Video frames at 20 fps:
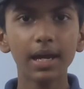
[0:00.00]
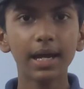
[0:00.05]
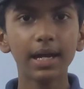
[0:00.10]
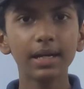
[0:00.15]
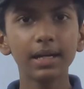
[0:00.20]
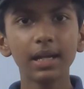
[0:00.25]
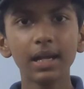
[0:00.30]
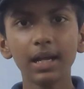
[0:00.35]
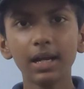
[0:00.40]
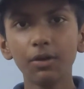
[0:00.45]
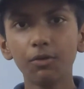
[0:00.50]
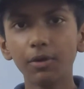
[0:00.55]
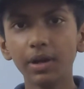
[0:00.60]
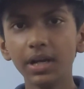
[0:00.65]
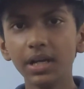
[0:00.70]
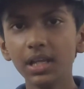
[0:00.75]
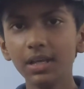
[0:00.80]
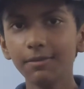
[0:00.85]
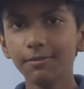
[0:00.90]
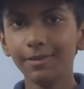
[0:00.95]
and
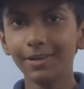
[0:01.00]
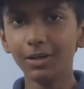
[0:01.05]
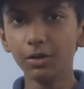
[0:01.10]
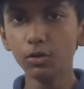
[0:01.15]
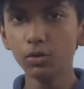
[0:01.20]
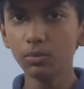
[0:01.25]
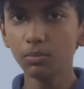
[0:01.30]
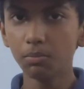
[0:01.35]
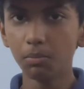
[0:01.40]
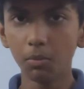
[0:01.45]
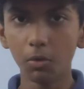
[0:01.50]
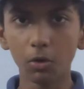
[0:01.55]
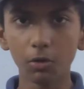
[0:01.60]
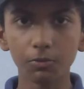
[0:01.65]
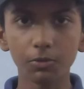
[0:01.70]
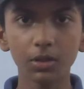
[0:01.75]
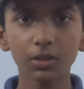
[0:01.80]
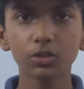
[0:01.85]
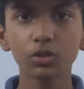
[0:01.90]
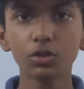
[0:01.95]
20 will do
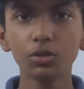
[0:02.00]
more work.